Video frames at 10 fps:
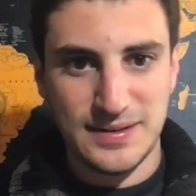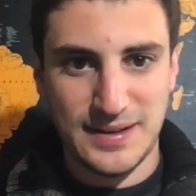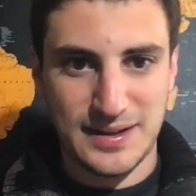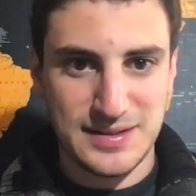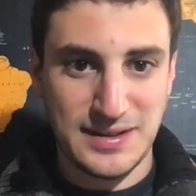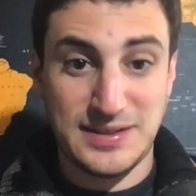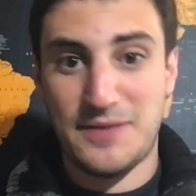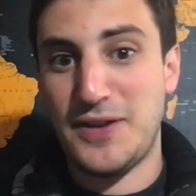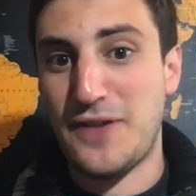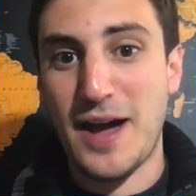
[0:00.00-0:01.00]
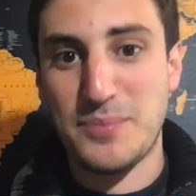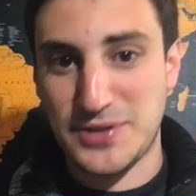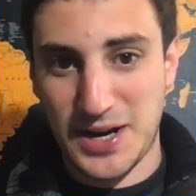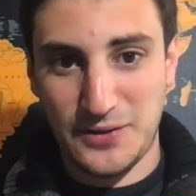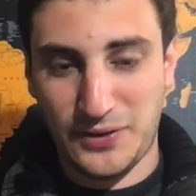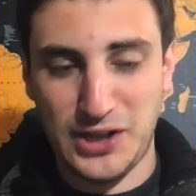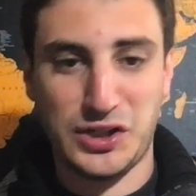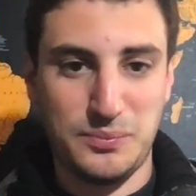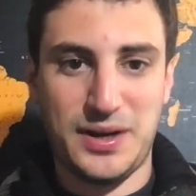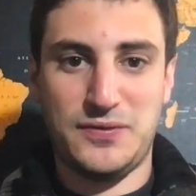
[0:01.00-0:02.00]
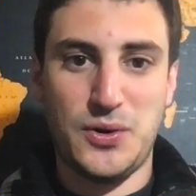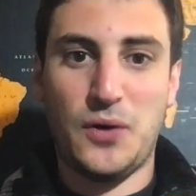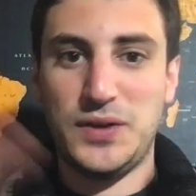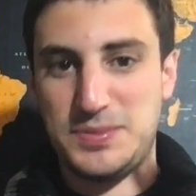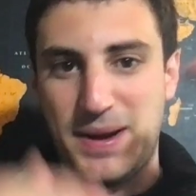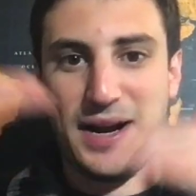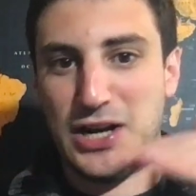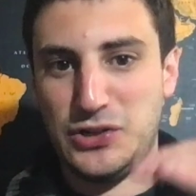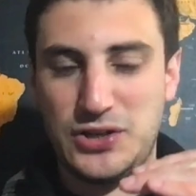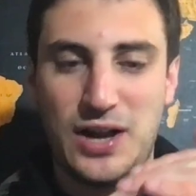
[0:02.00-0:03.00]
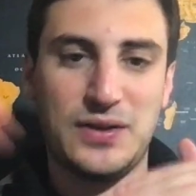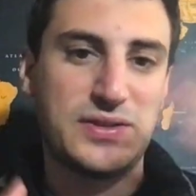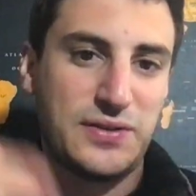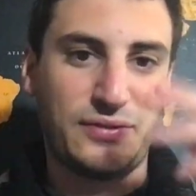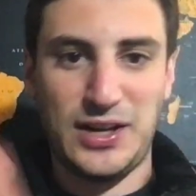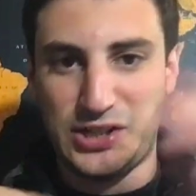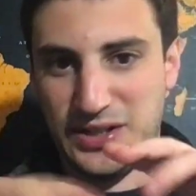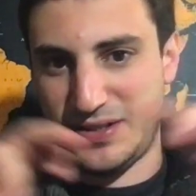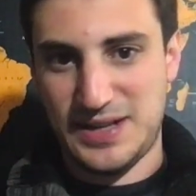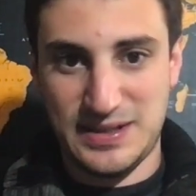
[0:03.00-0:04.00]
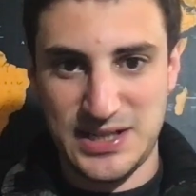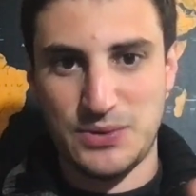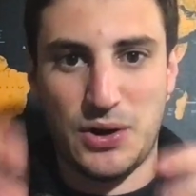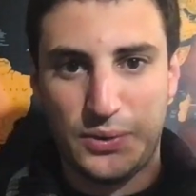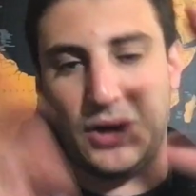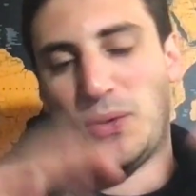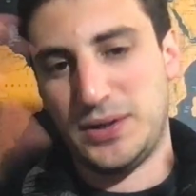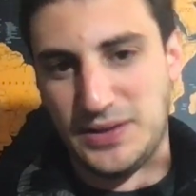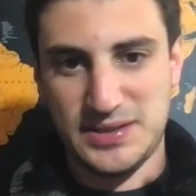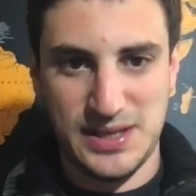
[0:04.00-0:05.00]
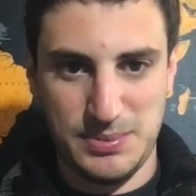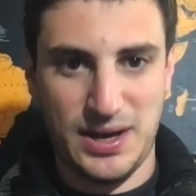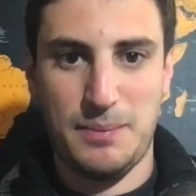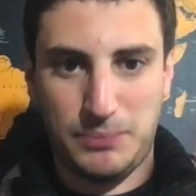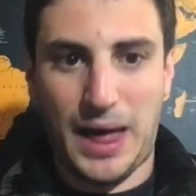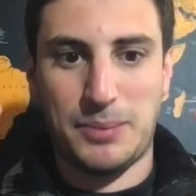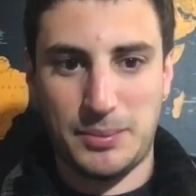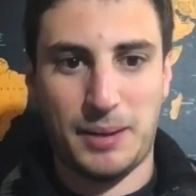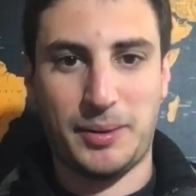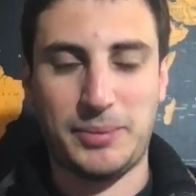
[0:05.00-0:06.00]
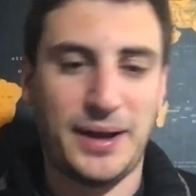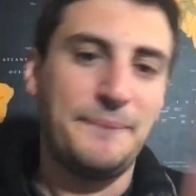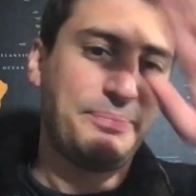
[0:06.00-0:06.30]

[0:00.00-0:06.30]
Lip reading: That's a 75% inflation. But if you only spend $100, inflation is at zero according to the CPI, blah, blah, blah, blah, blah.